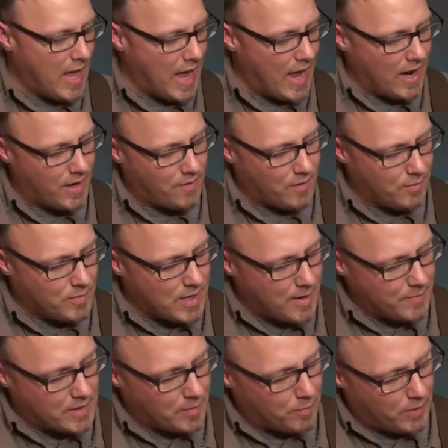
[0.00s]
And
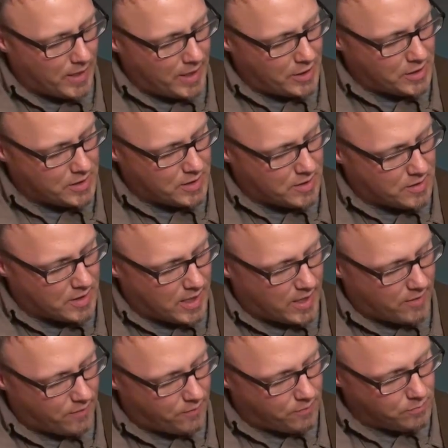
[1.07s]
sometimes I play just this kind
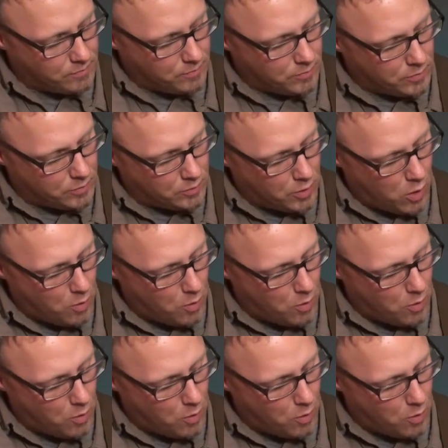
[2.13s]
of